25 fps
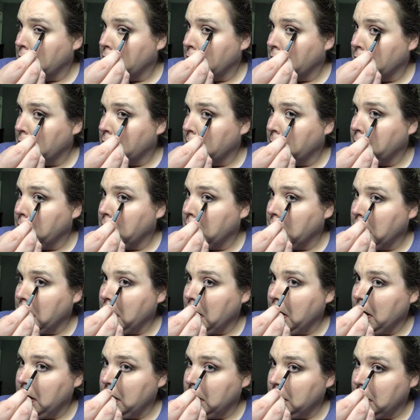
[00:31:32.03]
to put
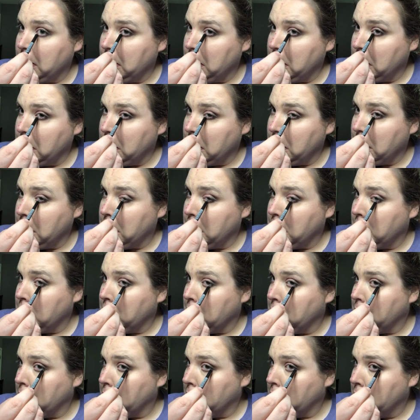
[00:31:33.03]
eyeliner
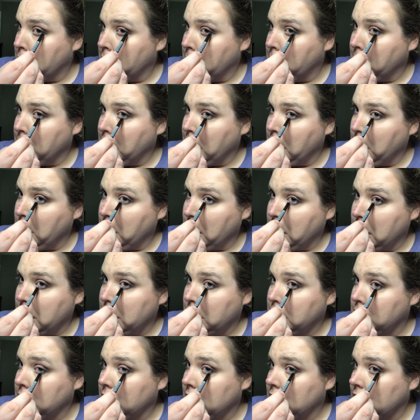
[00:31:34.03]
in my
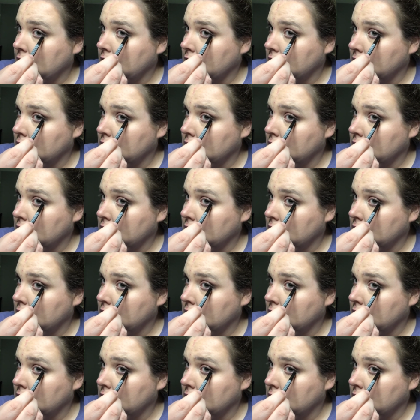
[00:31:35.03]
waterline.